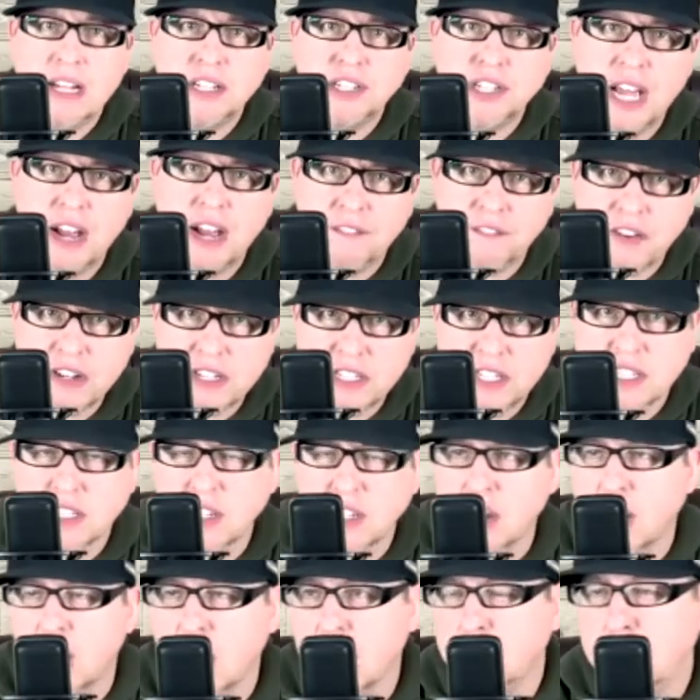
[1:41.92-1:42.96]
Jeffries has gone
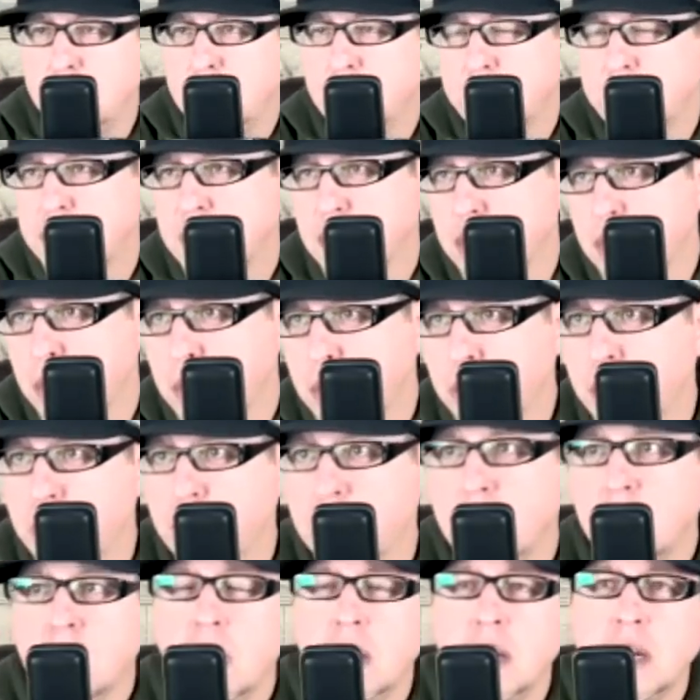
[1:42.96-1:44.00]
on to be with the Lord.
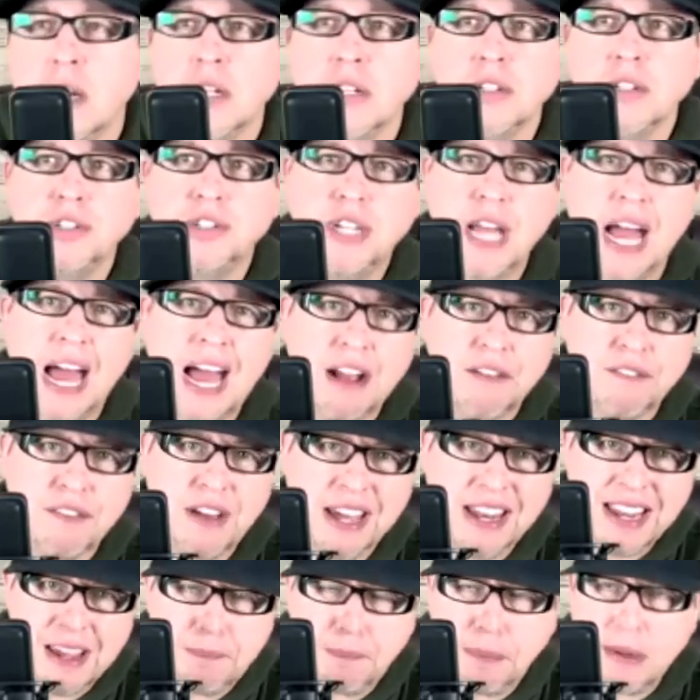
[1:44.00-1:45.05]
Jack Van
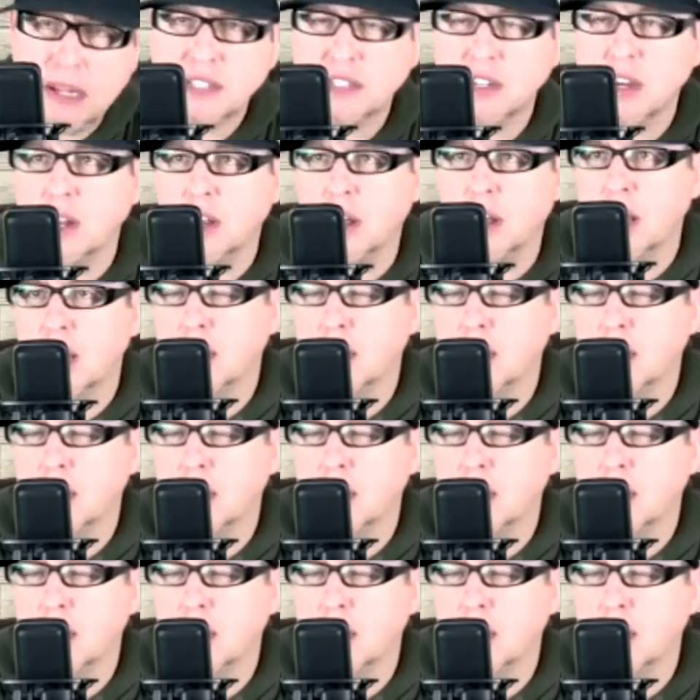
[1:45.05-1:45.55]
Impey's gone on to